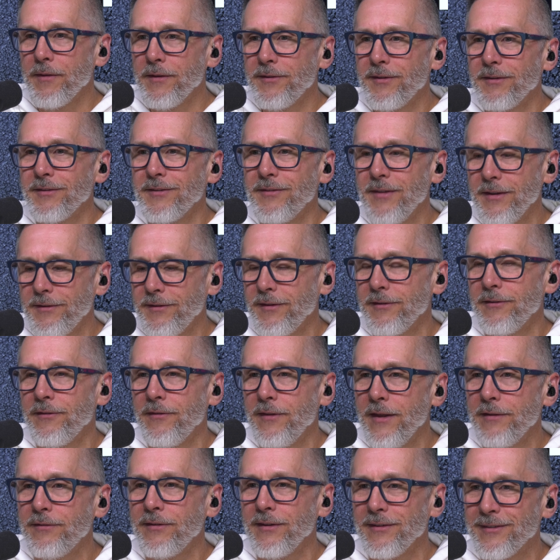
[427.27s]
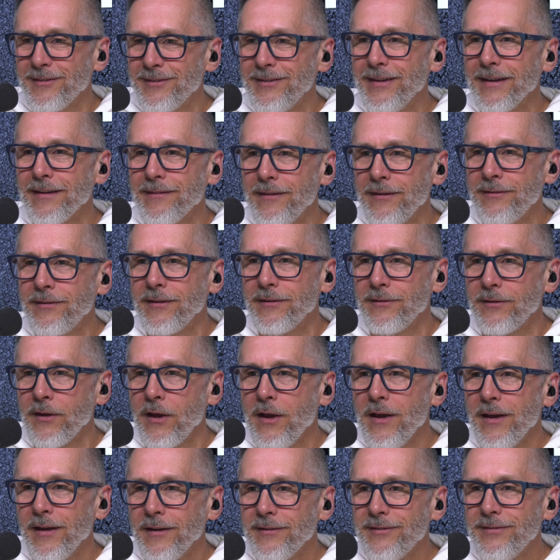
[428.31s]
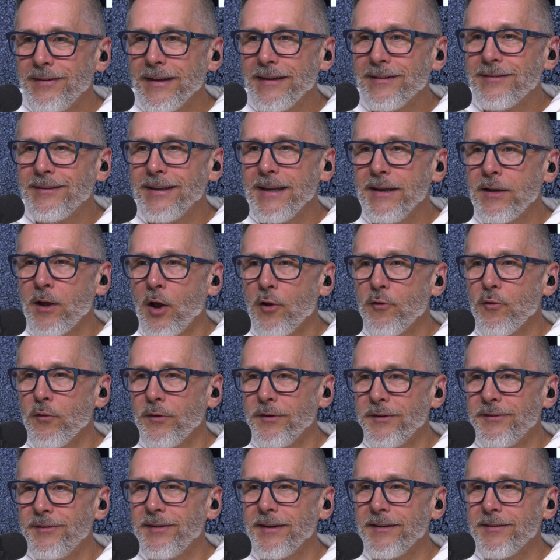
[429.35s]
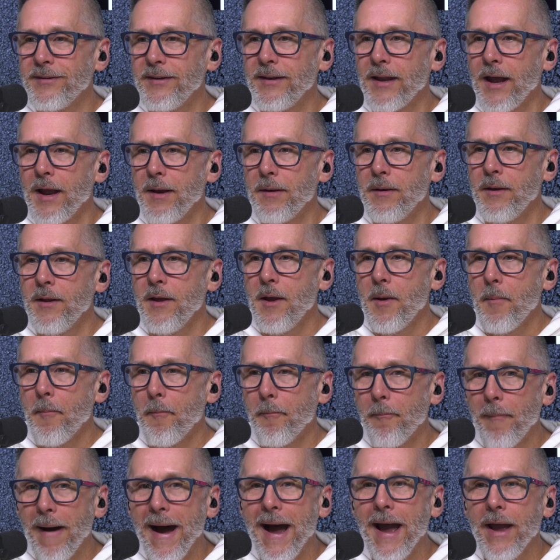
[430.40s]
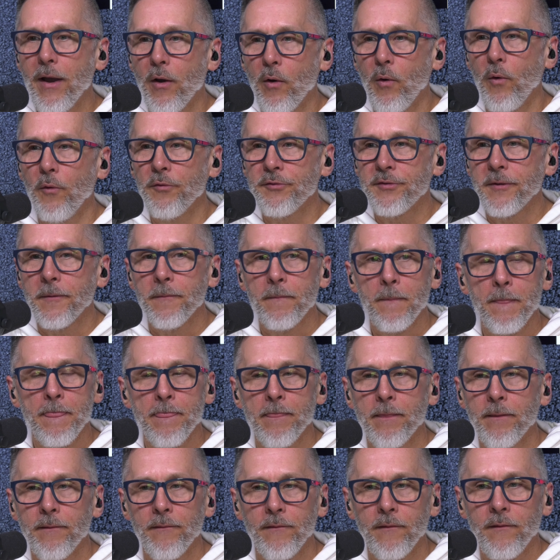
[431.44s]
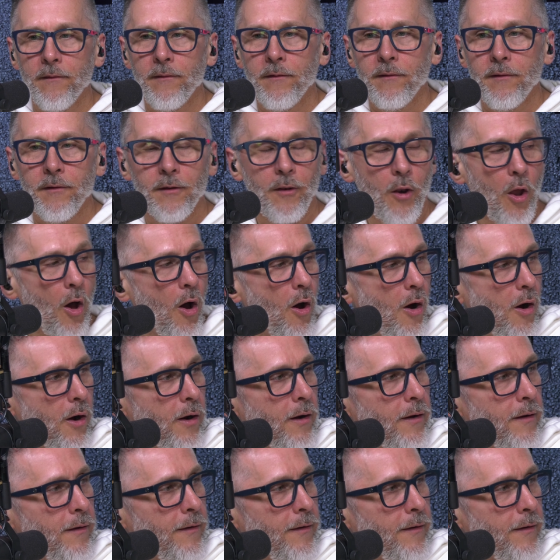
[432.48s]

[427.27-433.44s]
This is this is this is six this is 1669 miles long.